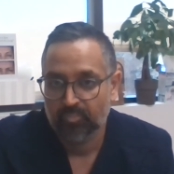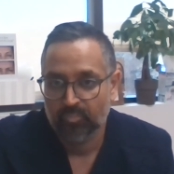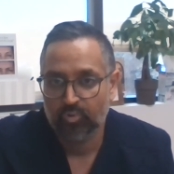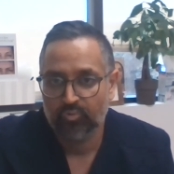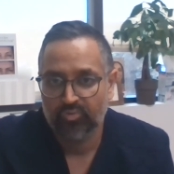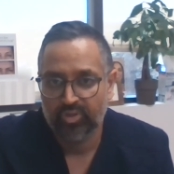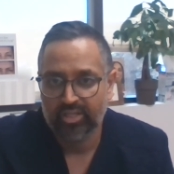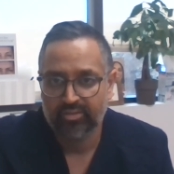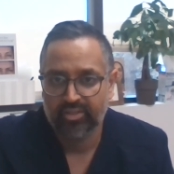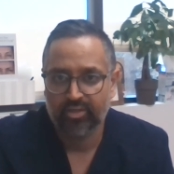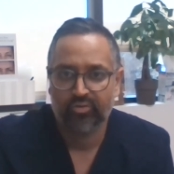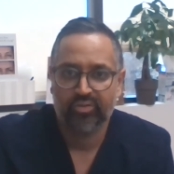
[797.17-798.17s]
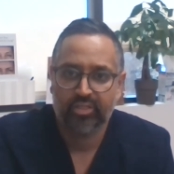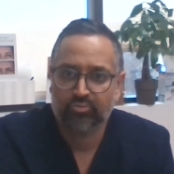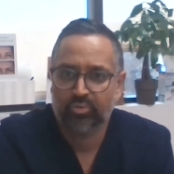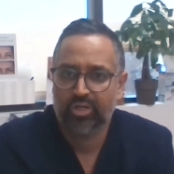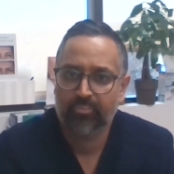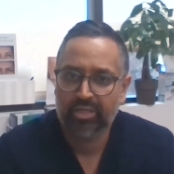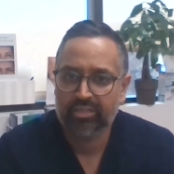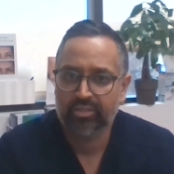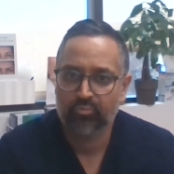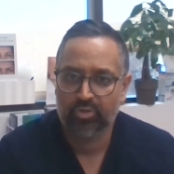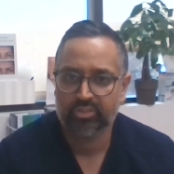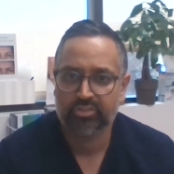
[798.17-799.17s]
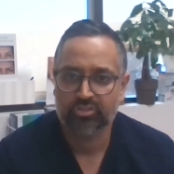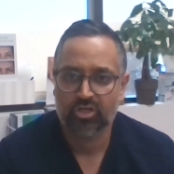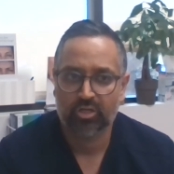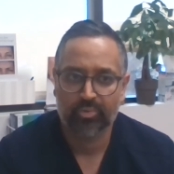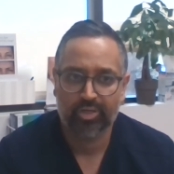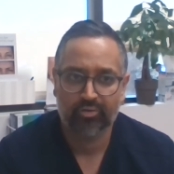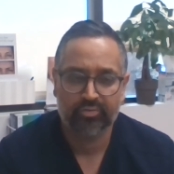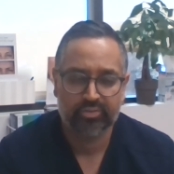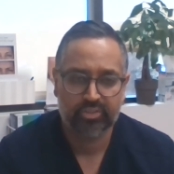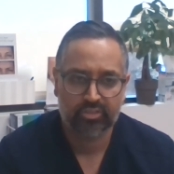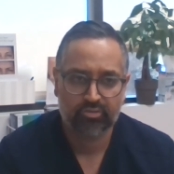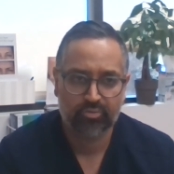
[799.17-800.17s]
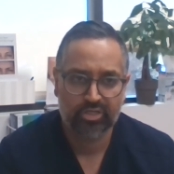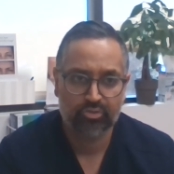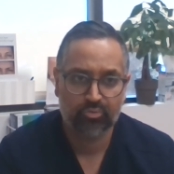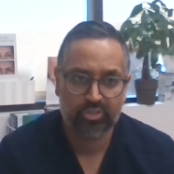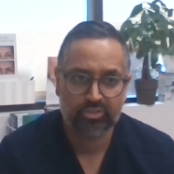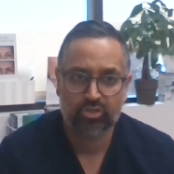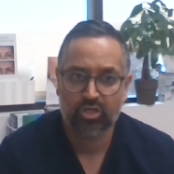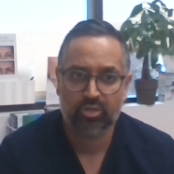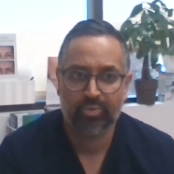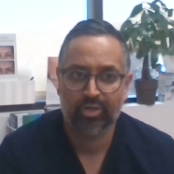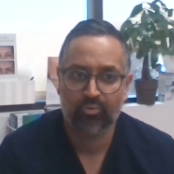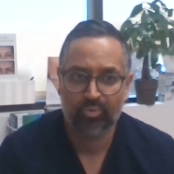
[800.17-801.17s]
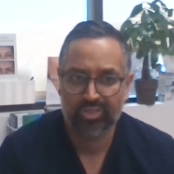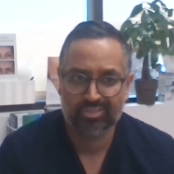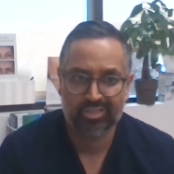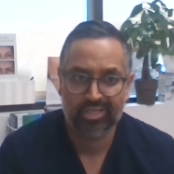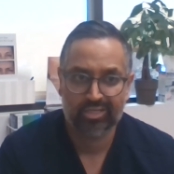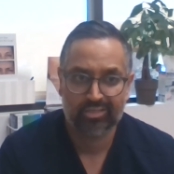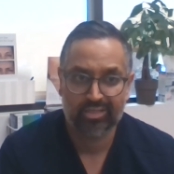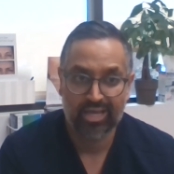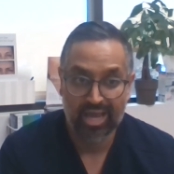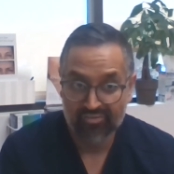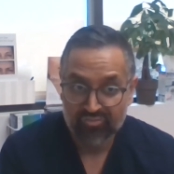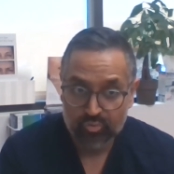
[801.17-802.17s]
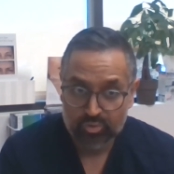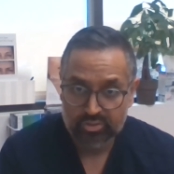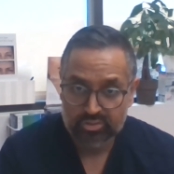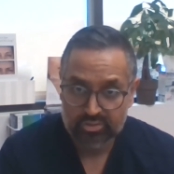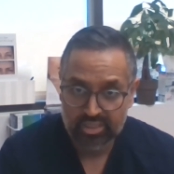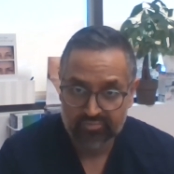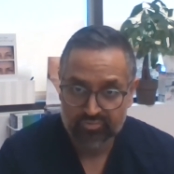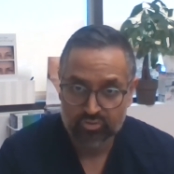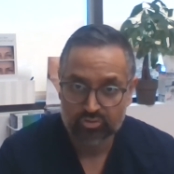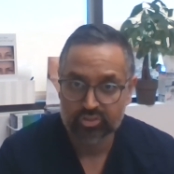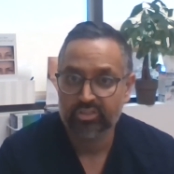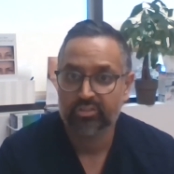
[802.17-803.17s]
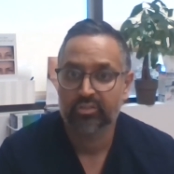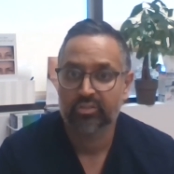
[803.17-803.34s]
so that, that that's what I mainly wanted to talk about. Dr. Reddy, you want to talk about what it's like afterwards to have surgery?